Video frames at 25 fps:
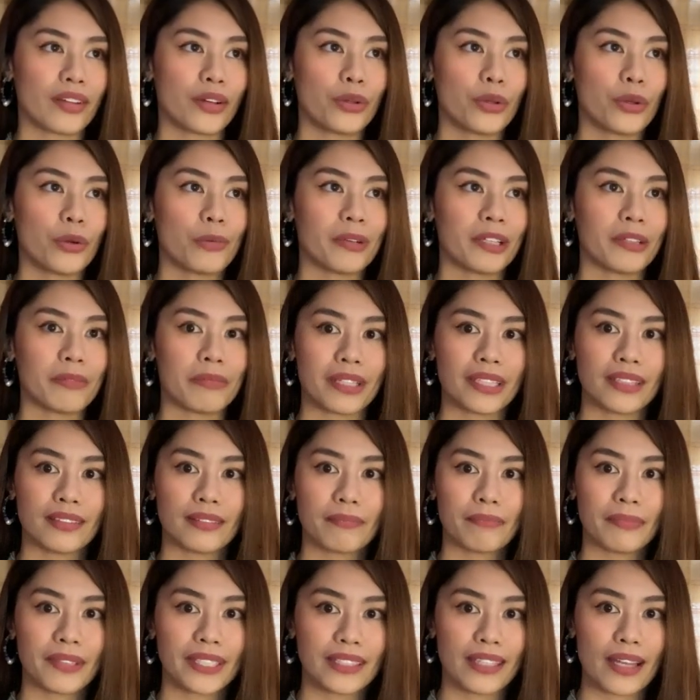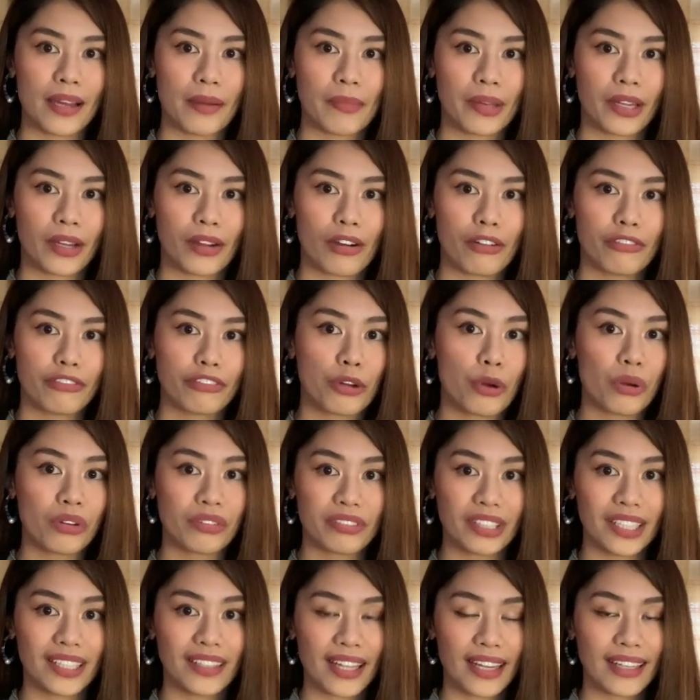the global pandemic of
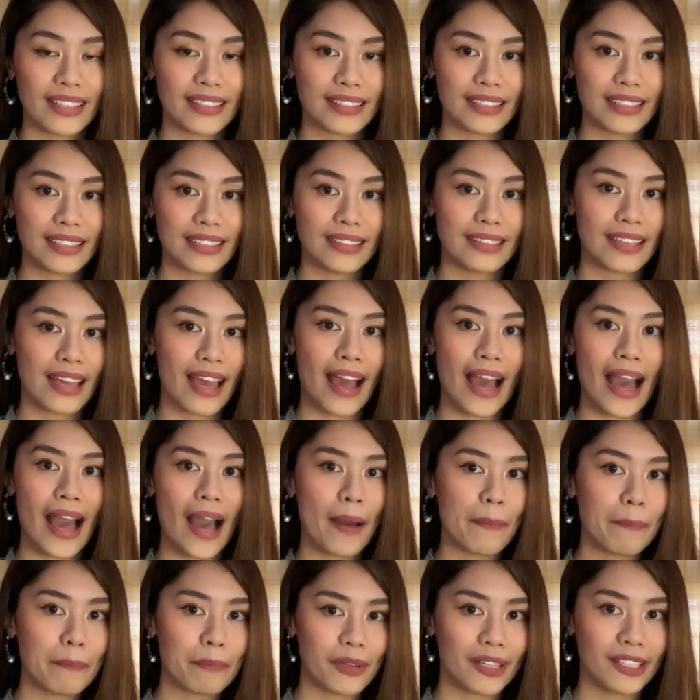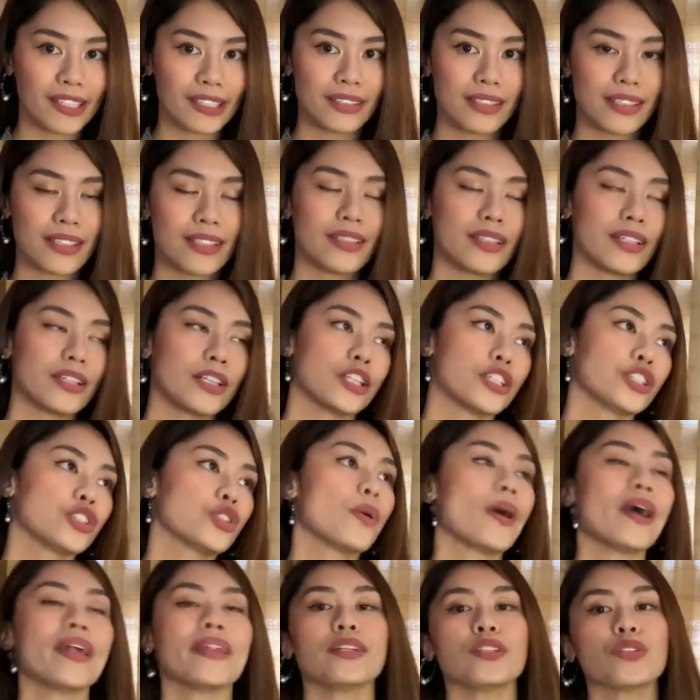COVID-19 happened in the year
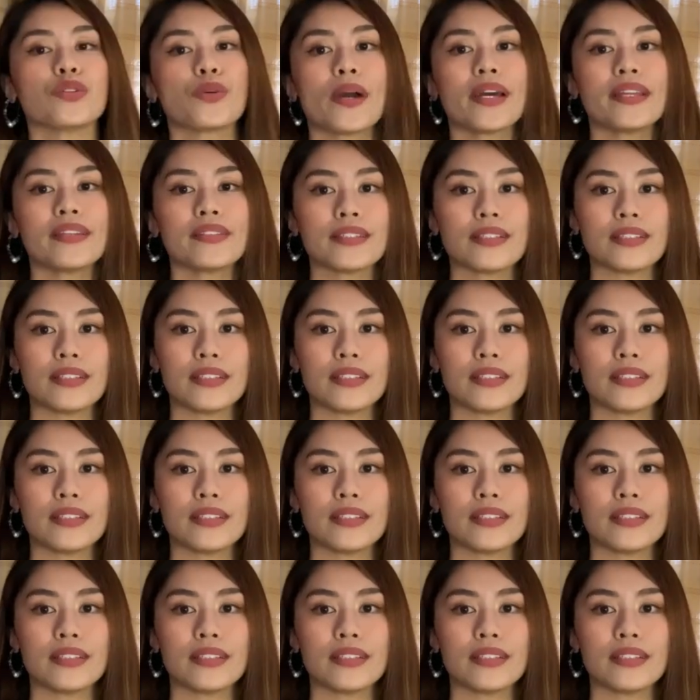2020.